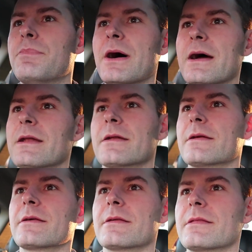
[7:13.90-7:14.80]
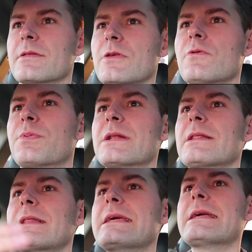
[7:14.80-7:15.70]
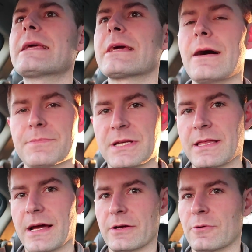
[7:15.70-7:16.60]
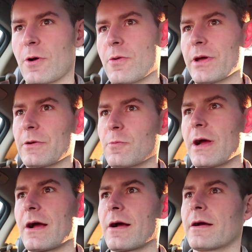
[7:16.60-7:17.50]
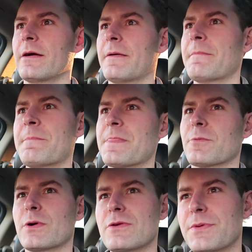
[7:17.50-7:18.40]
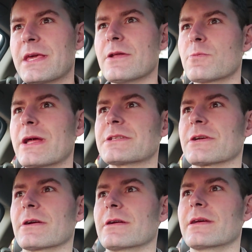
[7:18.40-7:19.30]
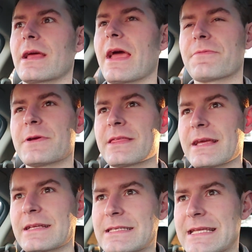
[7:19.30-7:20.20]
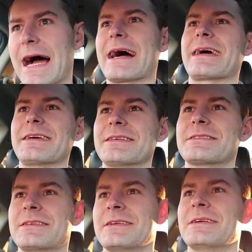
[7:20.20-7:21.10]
but you've been leading up to that growing. Where when you begin winter, everything dies.